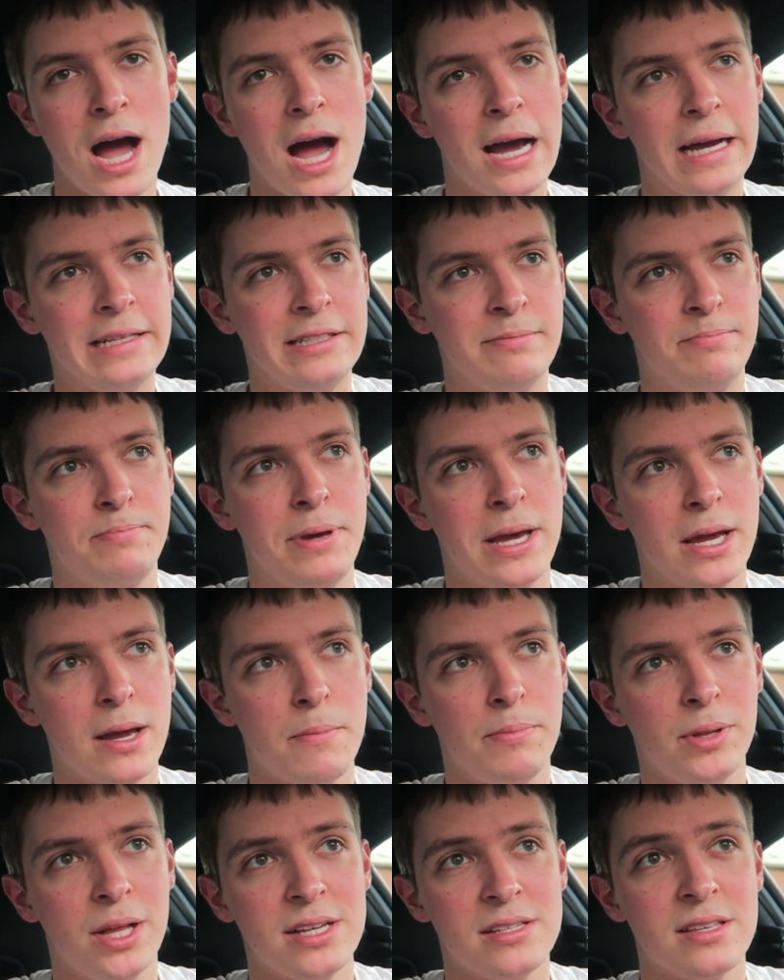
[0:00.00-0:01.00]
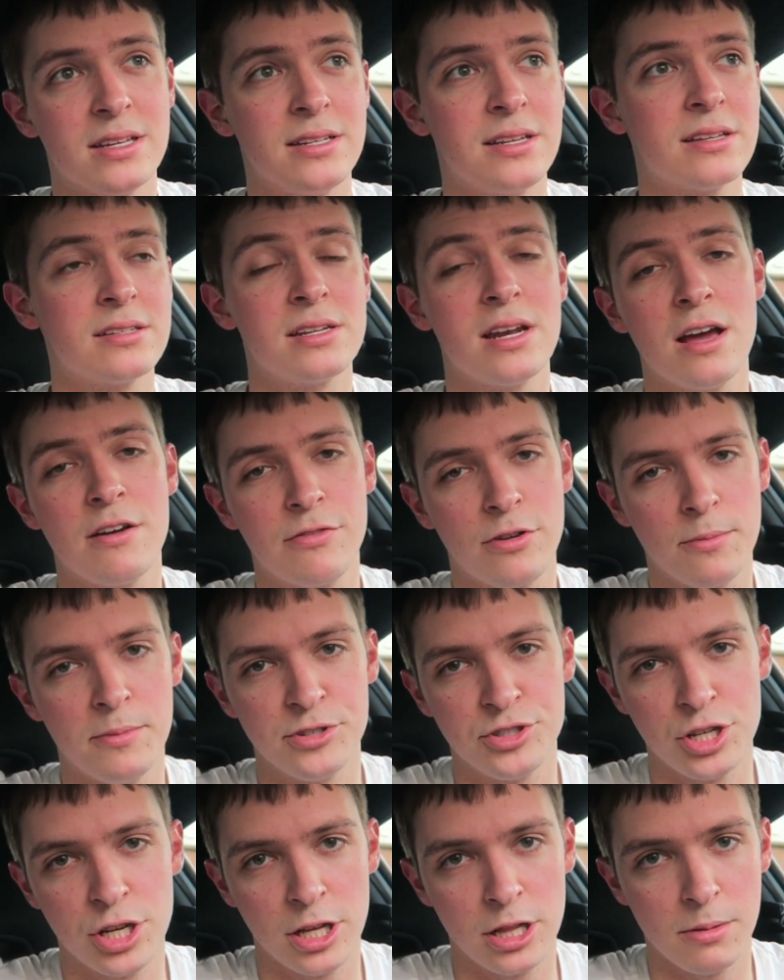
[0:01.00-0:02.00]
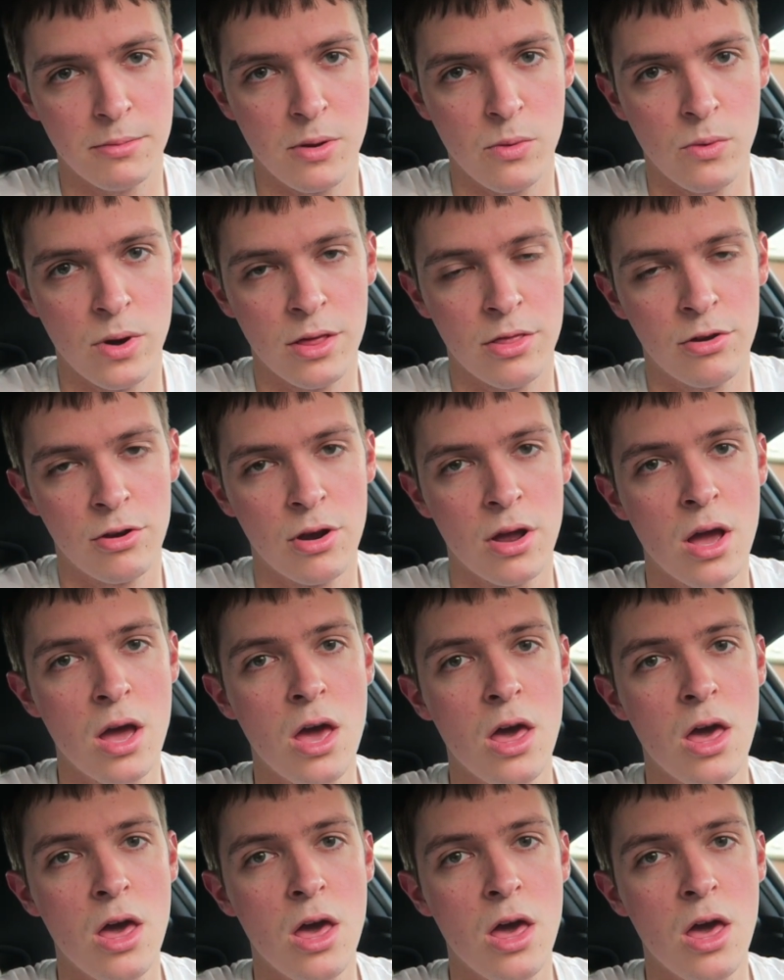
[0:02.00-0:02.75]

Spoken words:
I pick a place that doesn't have very much inclement weather,